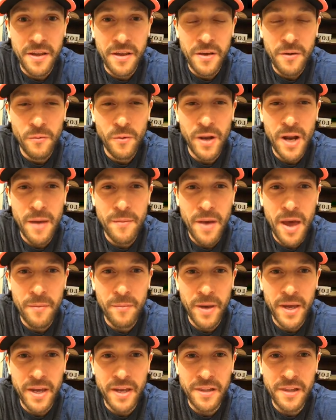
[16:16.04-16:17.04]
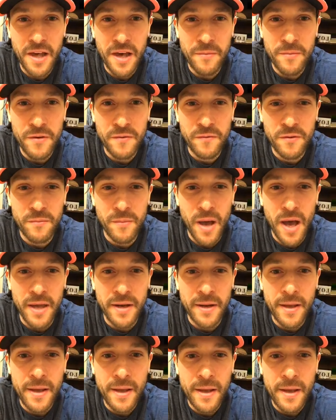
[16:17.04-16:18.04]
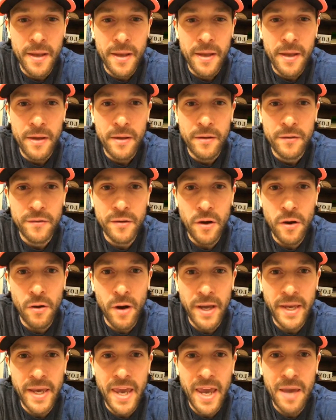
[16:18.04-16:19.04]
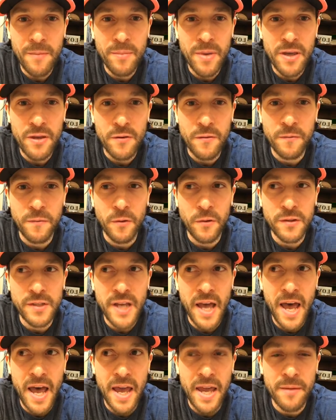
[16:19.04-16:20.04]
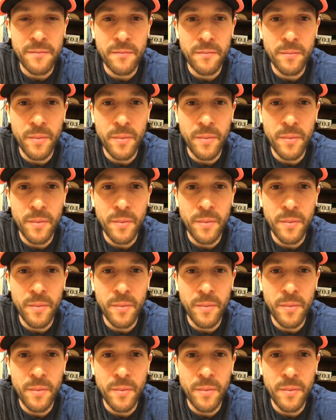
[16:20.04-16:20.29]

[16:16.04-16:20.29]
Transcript: when I'm at my club in Vermont. So I can't be there full time,